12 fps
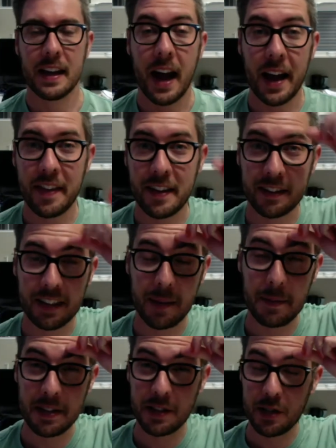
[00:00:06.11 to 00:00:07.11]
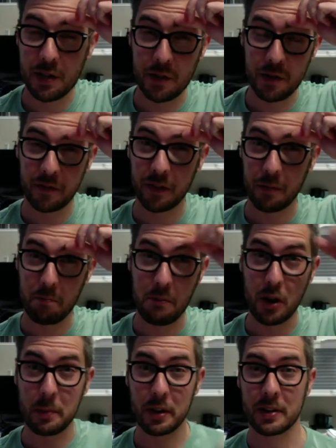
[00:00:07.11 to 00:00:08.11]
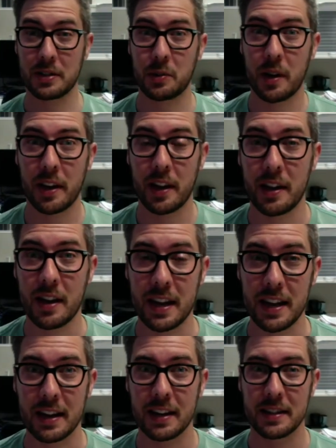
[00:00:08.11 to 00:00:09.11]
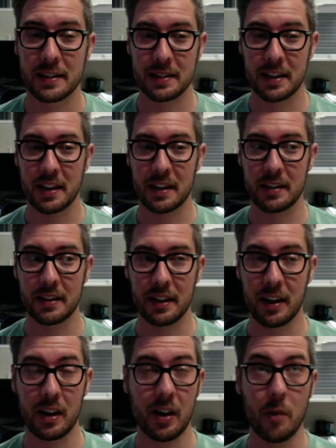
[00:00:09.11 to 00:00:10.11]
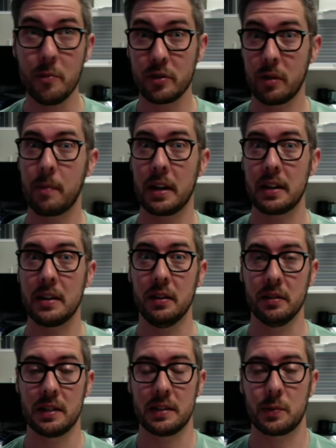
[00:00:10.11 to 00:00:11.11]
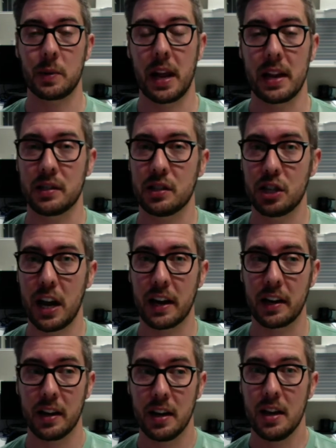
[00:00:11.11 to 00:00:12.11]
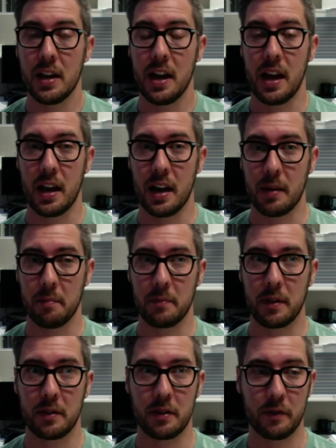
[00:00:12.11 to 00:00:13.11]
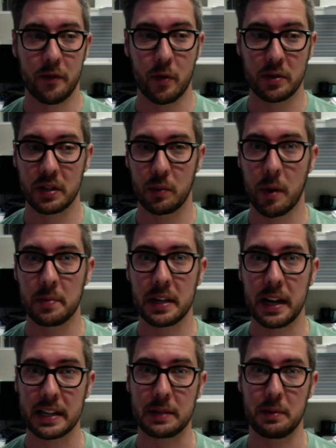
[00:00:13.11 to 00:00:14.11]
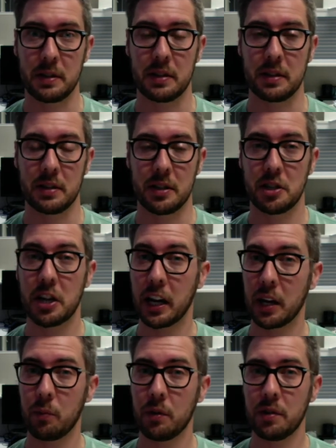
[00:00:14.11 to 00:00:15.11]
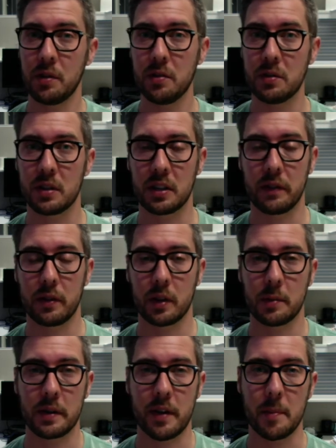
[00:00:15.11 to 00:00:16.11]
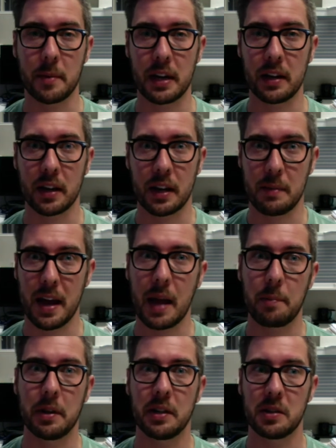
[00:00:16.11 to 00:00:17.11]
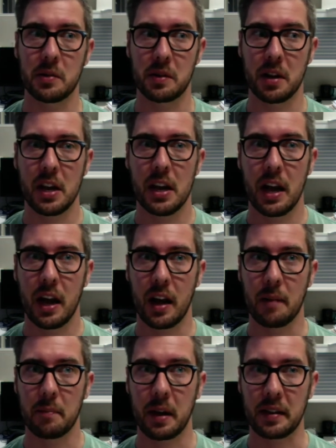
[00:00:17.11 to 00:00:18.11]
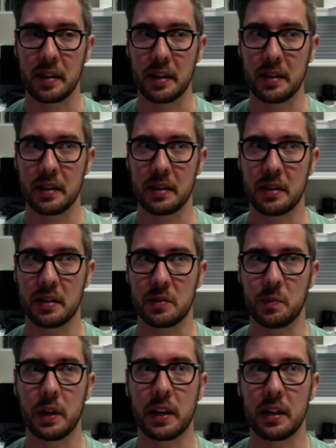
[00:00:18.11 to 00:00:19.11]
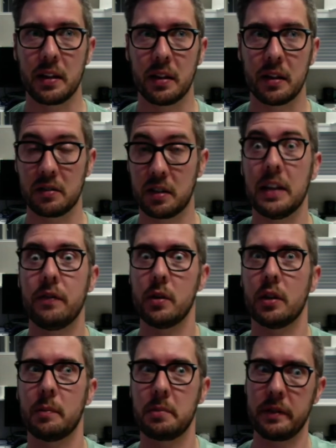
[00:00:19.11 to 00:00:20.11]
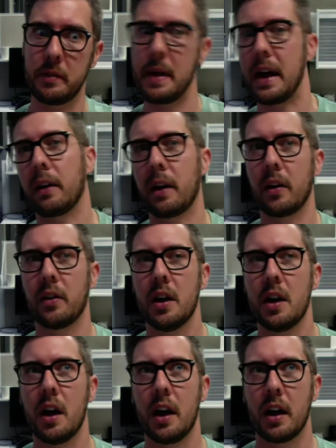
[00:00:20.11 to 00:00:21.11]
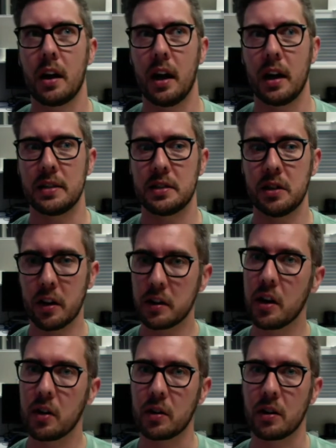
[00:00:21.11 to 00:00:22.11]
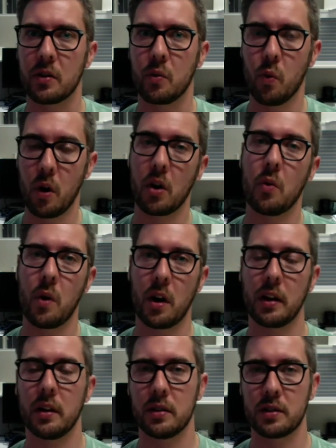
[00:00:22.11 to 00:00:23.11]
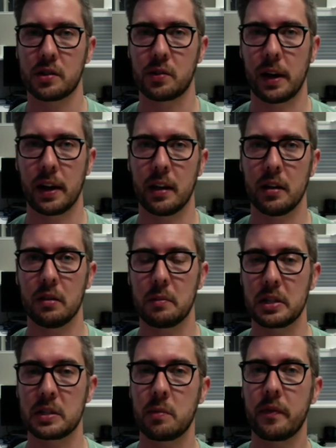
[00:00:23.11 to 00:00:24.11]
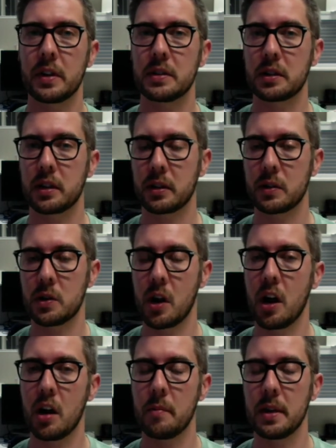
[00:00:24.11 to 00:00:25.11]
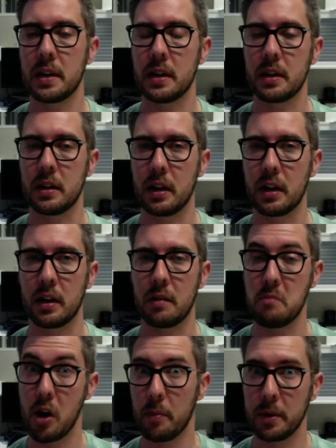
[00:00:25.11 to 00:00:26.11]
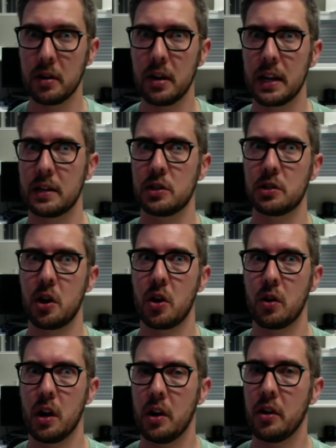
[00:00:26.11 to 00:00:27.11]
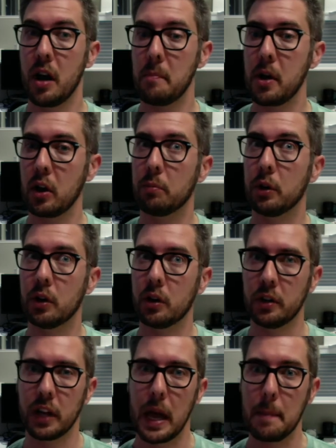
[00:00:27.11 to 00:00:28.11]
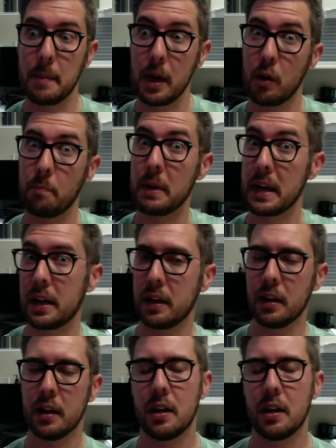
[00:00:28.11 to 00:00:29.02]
Hi there, coming to you from Melbourne, Australia. It is almost been a year since we last chatted. The folks at the website asked me to check in with you, to give you a little bit of an update, and I'm happy to do it. I think that it's really, to give you a little bit of a background, I started out in Wagga Wagga, Australia. My supervisor got a job in Melbourne, and so not Melbourne, Melbourne.